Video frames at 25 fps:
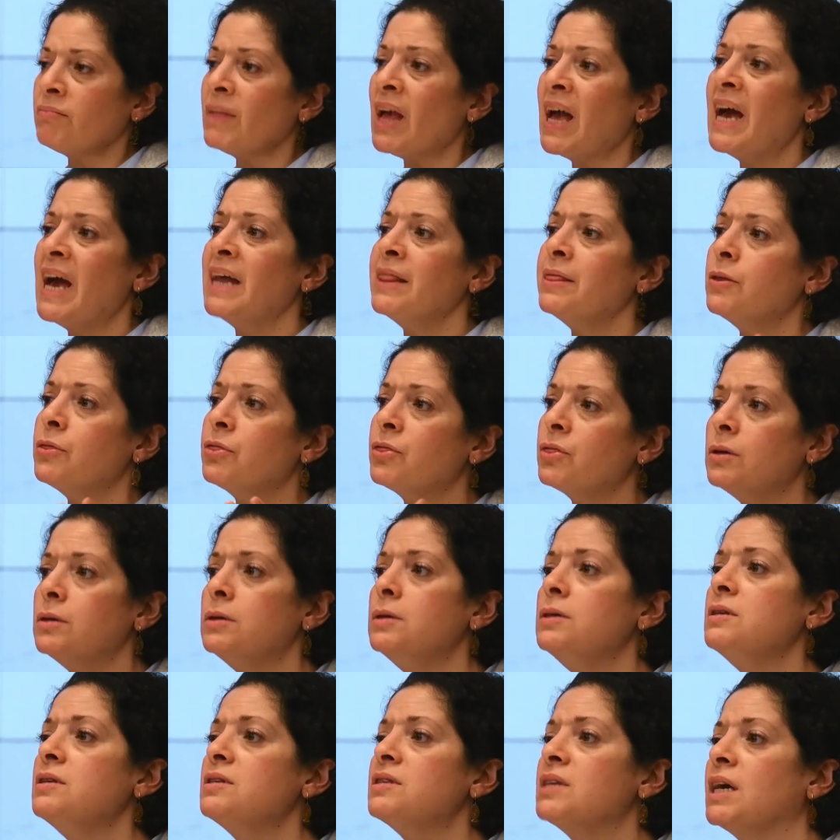And the
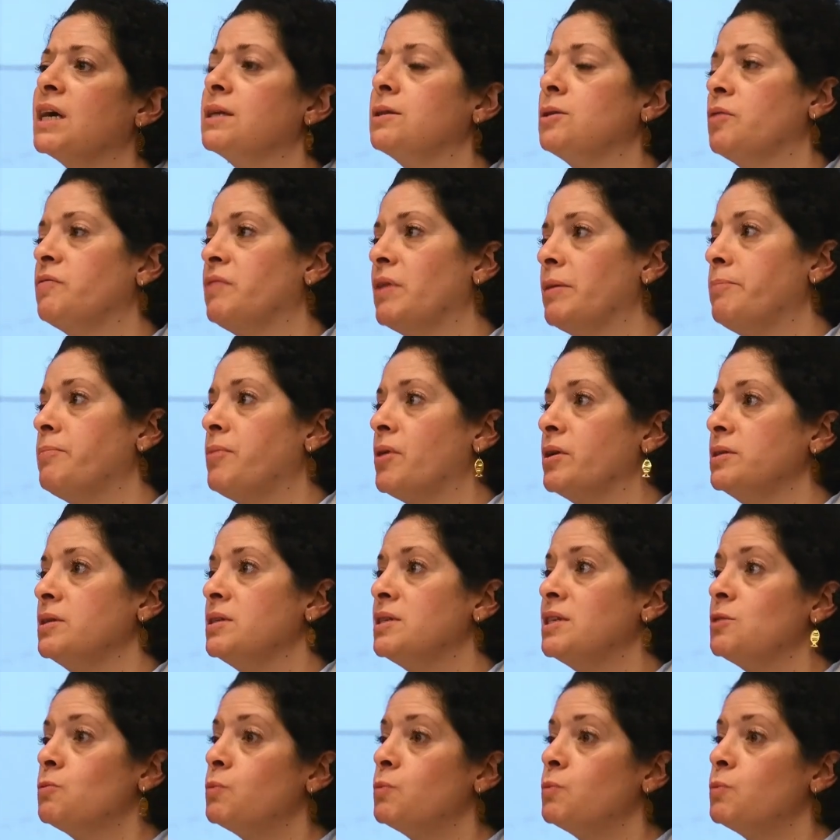third set of hypotheses,